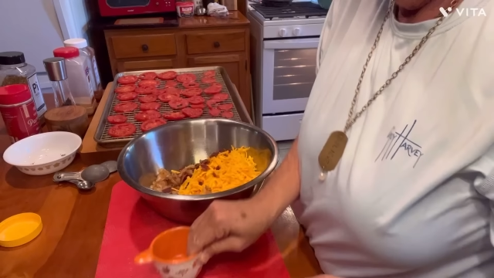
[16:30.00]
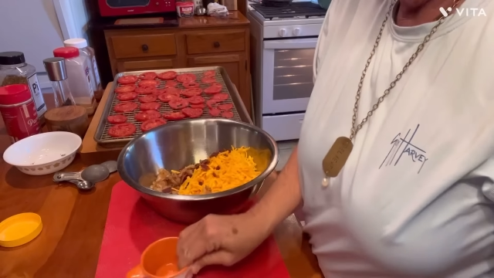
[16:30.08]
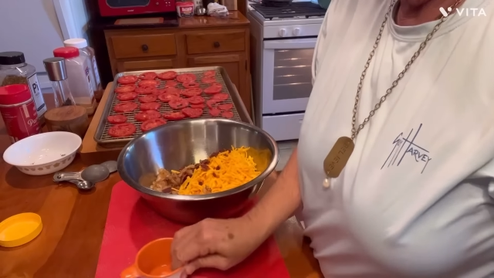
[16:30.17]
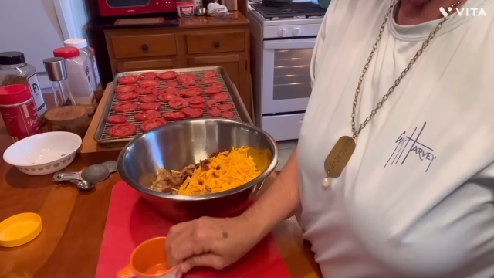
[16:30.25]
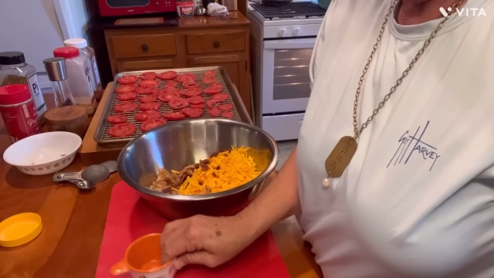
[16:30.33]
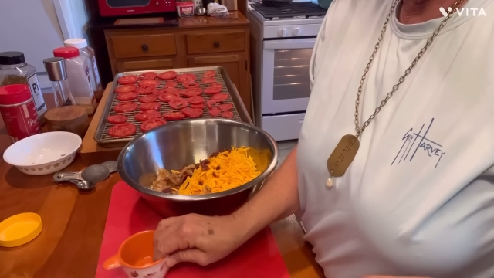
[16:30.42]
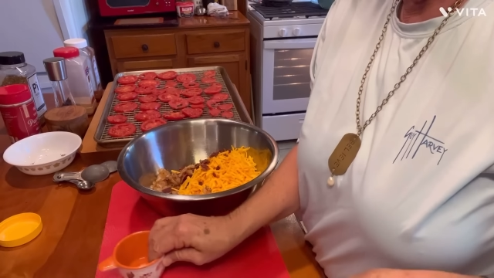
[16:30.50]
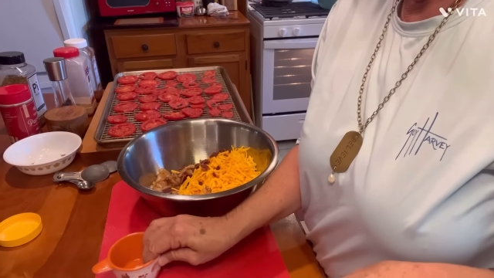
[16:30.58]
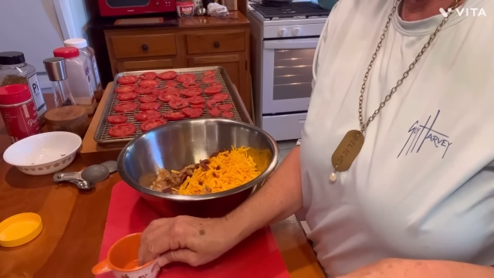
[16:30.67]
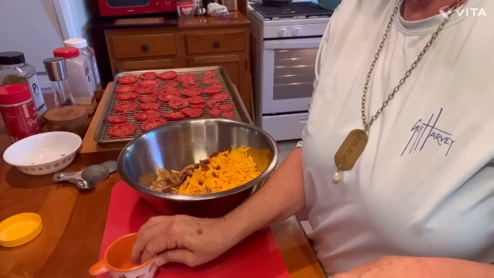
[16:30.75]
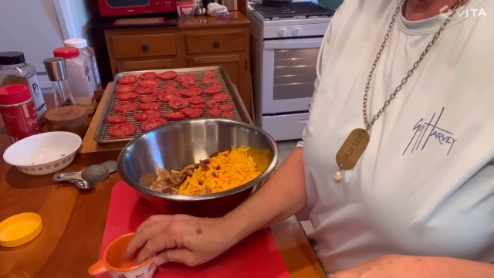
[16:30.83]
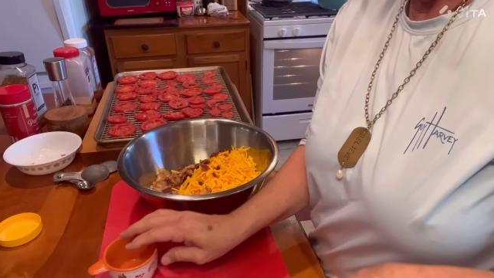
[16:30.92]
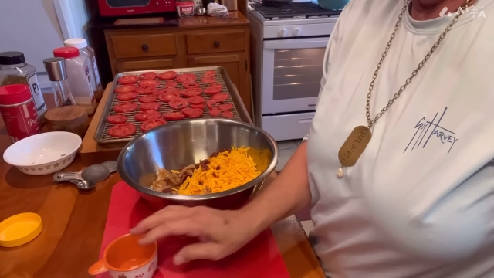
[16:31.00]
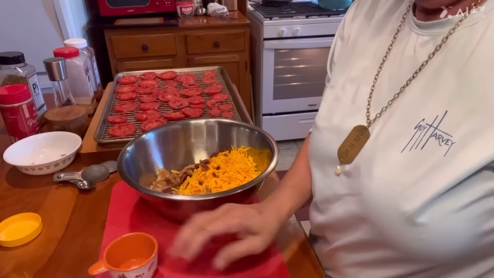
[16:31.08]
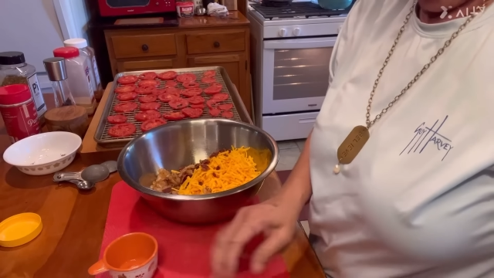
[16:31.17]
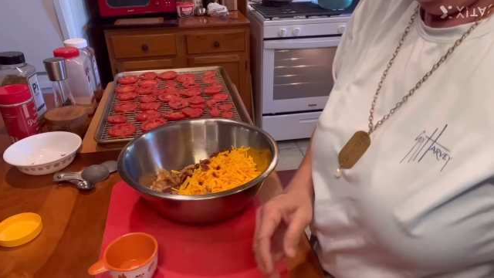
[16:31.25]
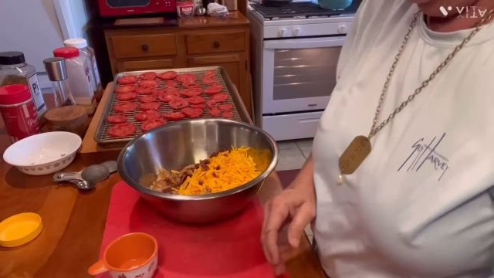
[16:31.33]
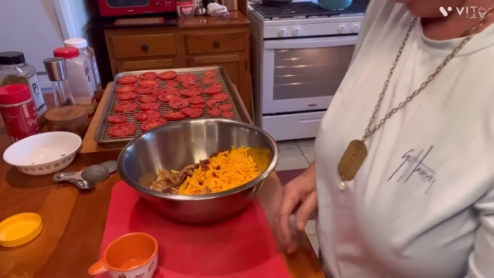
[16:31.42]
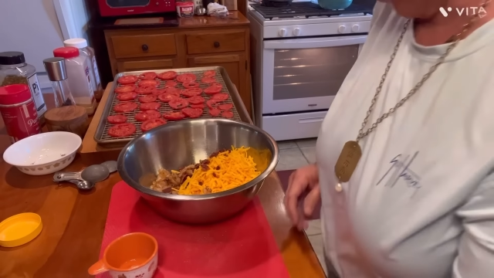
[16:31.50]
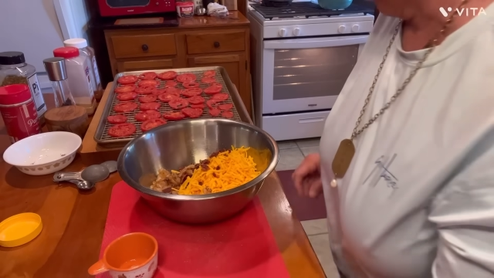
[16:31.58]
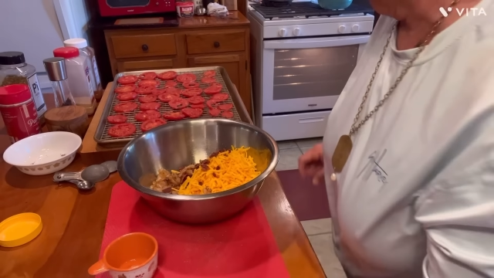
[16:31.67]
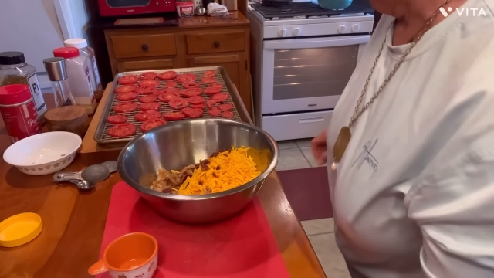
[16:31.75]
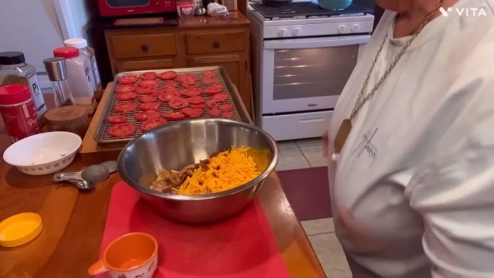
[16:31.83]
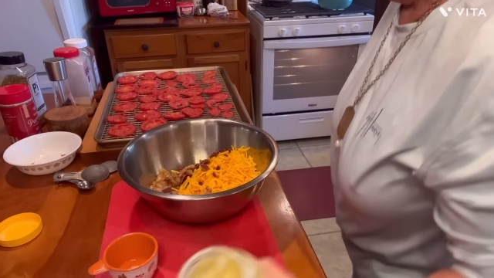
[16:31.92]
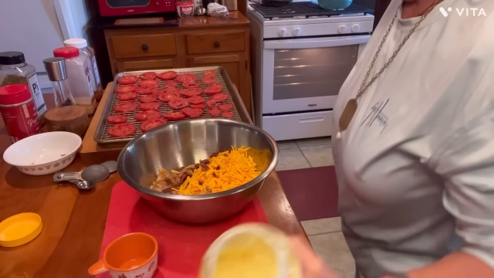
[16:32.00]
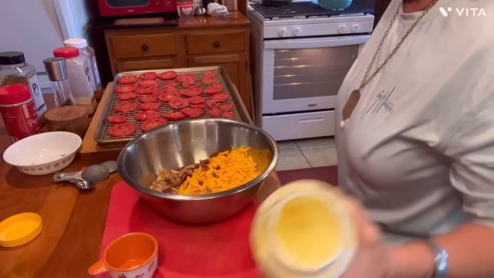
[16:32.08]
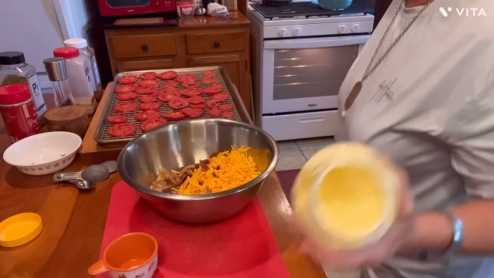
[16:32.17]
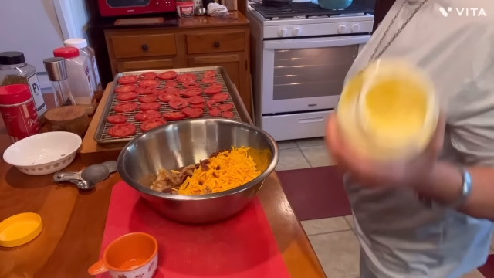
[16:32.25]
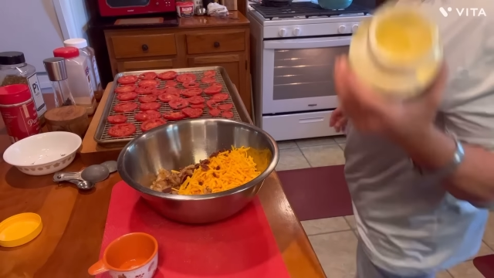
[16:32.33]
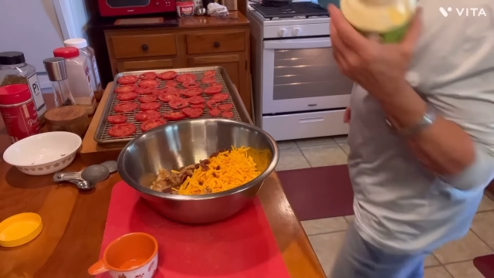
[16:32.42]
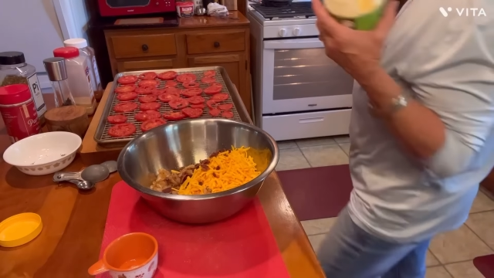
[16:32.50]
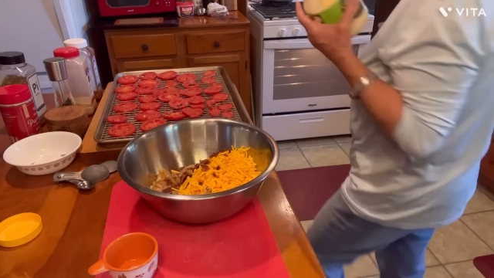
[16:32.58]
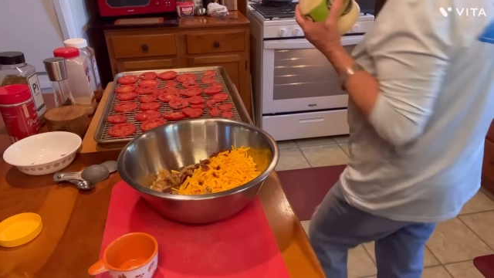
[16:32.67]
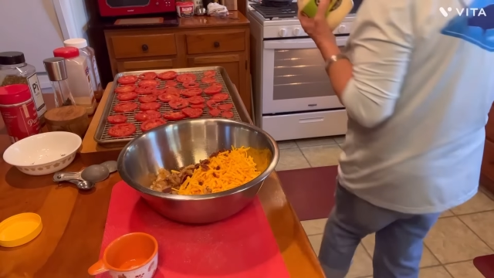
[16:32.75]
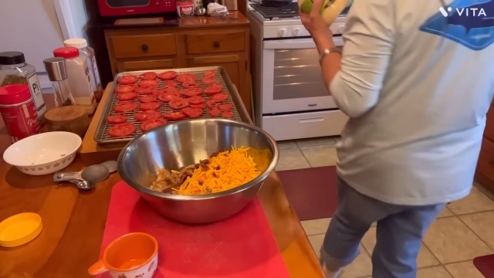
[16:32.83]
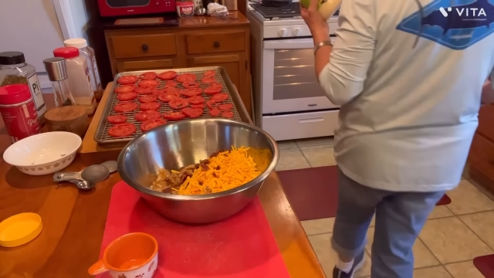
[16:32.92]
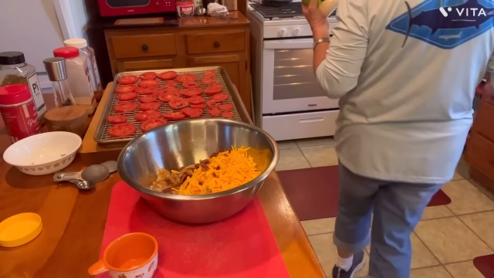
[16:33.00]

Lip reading: Nobody's mouth can be seen.